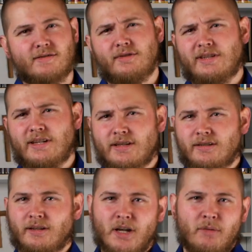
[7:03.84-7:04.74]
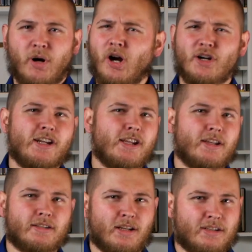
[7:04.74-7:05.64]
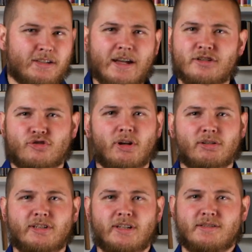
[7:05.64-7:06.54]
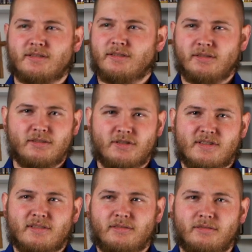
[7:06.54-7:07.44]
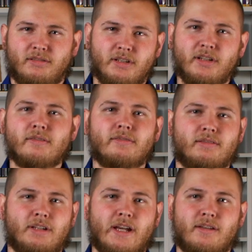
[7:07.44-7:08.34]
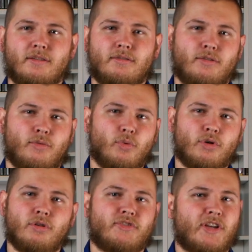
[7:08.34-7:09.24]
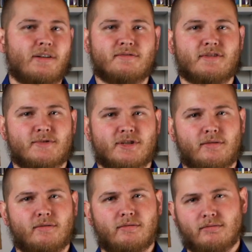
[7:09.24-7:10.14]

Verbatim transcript: so that they can party and get drunk and just live like the world tells them to.